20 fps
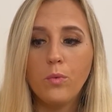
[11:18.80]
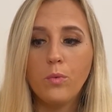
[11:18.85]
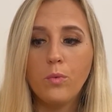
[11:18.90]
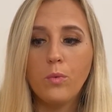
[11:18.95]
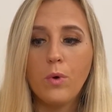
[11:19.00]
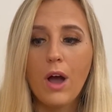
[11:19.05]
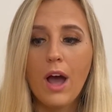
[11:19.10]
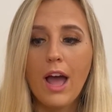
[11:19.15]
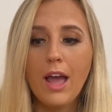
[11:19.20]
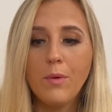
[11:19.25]

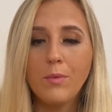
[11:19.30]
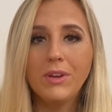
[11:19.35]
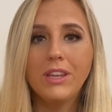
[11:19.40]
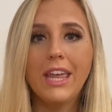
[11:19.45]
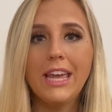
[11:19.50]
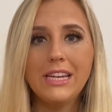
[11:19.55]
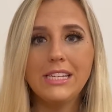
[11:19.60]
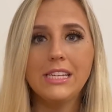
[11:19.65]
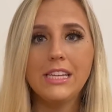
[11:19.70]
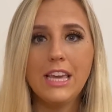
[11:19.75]
I would
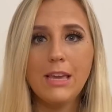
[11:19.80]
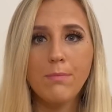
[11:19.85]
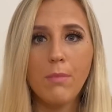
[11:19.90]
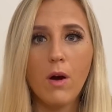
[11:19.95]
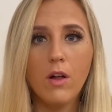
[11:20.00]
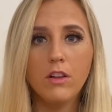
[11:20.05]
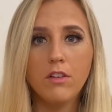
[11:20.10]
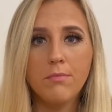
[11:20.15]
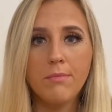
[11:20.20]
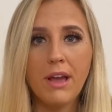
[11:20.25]
like to keep
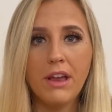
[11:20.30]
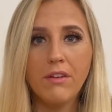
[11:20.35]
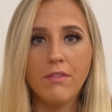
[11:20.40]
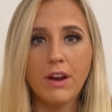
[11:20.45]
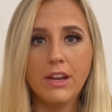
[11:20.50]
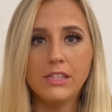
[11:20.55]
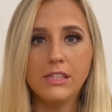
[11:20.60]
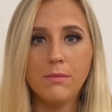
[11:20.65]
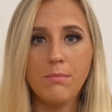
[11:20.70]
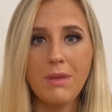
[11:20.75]
all of my
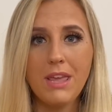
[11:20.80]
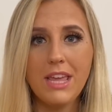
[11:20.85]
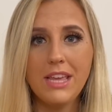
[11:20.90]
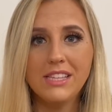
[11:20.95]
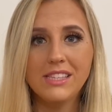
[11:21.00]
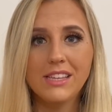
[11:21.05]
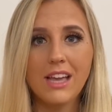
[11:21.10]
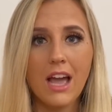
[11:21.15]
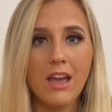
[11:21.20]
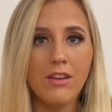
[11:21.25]

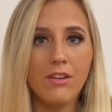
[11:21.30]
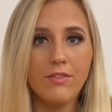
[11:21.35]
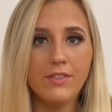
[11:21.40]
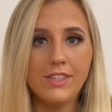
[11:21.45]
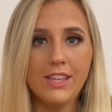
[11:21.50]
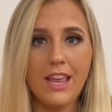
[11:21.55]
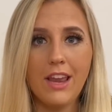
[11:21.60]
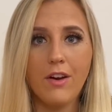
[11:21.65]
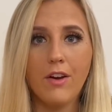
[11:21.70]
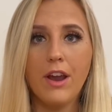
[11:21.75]
recipes kind of
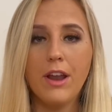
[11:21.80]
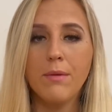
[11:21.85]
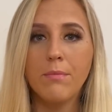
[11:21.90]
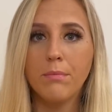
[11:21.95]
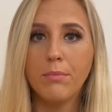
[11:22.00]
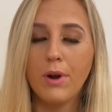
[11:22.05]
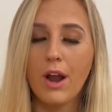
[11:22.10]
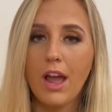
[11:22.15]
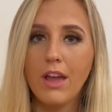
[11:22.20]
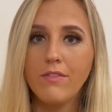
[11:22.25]
sacred
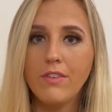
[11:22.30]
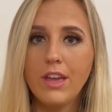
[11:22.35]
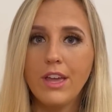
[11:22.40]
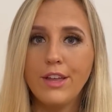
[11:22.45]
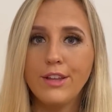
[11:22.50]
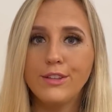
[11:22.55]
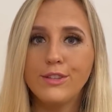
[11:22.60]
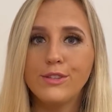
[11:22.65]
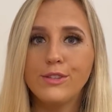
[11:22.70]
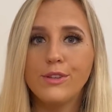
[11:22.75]
and
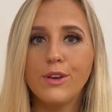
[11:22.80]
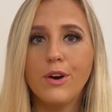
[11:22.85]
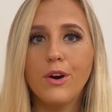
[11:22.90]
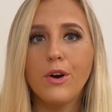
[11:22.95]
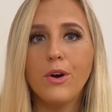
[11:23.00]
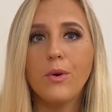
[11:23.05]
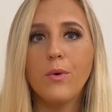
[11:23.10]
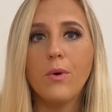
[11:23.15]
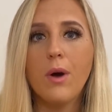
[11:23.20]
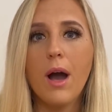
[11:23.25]
private.
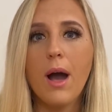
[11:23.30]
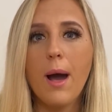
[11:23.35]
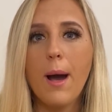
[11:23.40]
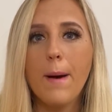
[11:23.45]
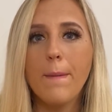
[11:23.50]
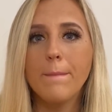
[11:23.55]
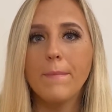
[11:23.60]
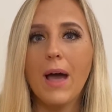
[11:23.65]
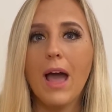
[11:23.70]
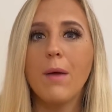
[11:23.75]
So
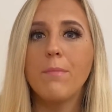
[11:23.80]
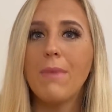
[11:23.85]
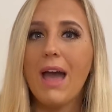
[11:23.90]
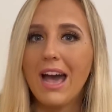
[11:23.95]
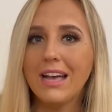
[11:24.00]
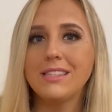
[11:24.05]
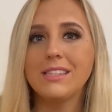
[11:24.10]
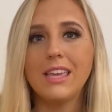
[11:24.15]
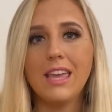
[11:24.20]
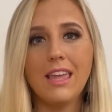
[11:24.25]
I'm
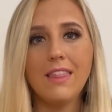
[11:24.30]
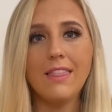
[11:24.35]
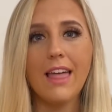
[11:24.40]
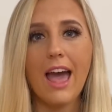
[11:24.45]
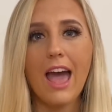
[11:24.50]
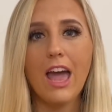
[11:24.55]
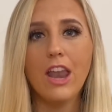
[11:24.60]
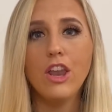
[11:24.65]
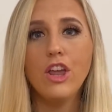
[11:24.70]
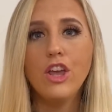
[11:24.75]
asking
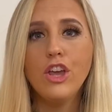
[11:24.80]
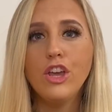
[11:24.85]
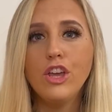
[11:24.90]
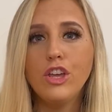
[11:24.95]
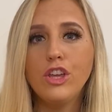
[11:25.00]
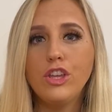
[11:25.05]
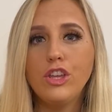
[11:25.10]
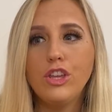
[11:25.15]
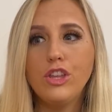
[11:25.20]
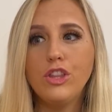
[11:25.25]
that
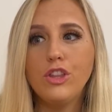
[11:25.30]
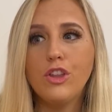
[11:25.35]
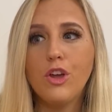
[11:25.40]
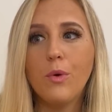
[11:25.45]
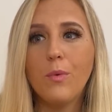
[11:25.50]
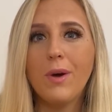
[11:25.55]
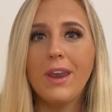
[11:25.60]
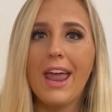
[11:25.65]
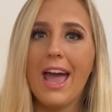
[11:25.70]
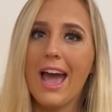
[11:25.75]

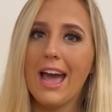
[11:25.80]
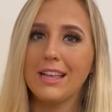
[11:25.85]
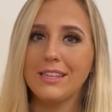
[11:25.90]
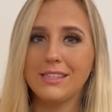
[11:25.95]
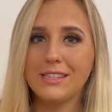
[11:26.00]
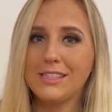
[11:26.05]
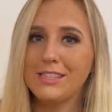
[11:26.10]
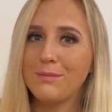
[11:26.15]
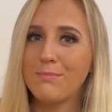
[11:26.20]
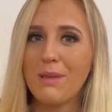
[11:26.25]
no one
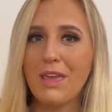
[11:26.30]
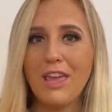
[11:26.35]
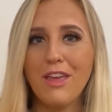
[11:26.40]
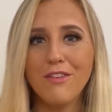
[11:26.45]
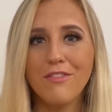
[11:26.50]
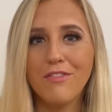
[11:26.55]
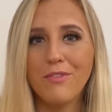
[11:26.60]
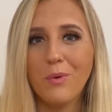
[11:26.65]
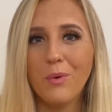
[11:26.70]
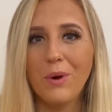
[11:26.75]
asks
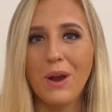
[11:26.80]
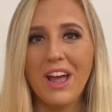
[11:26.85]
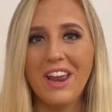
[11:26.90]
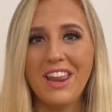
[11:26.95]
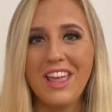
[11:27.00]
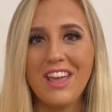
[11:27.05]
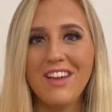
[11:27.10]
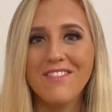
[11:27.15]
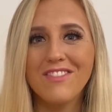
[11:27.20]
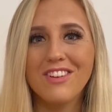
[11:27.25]
me for
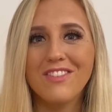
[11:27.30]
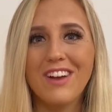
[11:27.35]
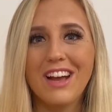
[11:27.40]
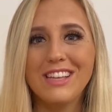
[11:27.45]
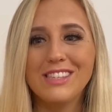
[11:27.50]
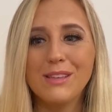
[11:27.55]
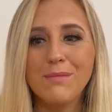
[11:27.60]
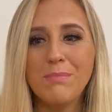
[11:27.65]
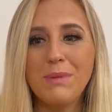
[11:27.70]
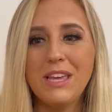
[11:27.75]
any of the
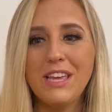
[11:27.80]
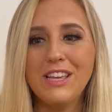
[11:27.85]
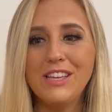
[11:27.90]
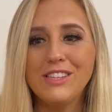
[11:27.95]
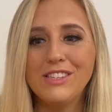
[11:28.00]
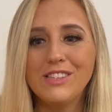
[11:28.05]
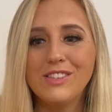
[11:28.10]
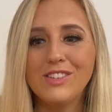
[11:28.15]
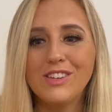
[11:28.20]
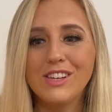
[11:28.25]

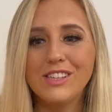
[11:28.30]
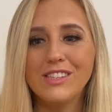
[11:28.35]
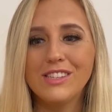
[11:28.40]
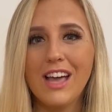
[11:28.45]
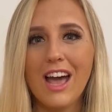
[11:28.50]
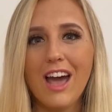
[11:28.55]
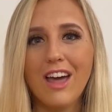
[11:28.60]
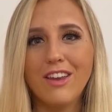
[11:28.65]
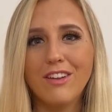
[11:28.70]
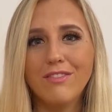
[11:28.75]
recipes, just
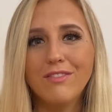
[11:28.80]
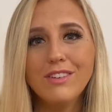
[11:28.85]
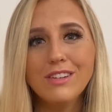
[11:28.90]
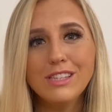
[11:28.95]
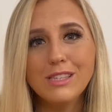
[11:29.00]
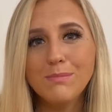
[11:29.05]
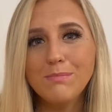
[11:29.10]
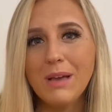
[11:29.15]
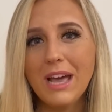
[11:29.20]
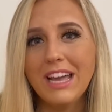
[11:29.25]
out of
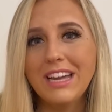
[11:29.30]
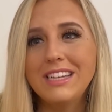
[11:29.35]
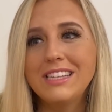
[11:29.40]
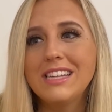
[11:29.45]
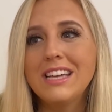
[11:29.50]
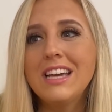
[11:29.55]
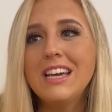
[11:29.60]
respect.